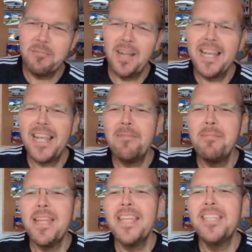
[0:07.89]
My name
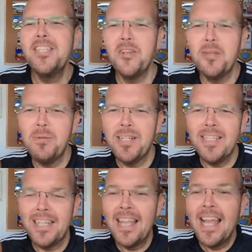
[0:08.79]
is Jody
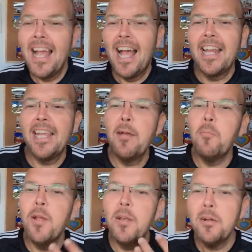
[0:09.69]
Bunting, and again,
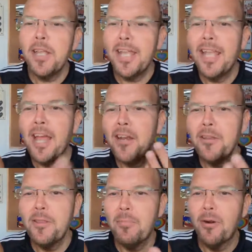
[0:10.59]
we're looking at
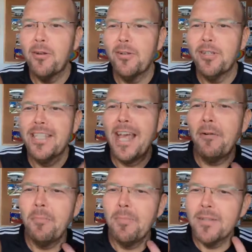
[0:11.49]
another product to
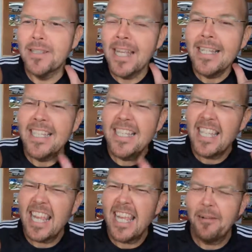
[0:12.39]
help us
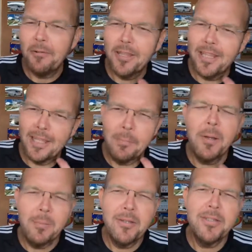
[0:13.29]
stay healthy,
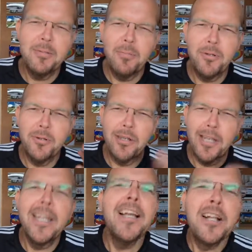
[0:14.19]
but most
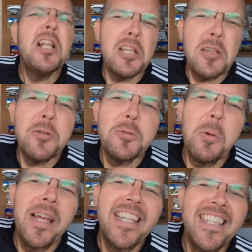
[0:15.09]
importantly, lose
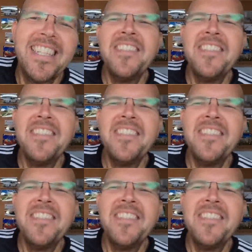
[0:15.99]
weight.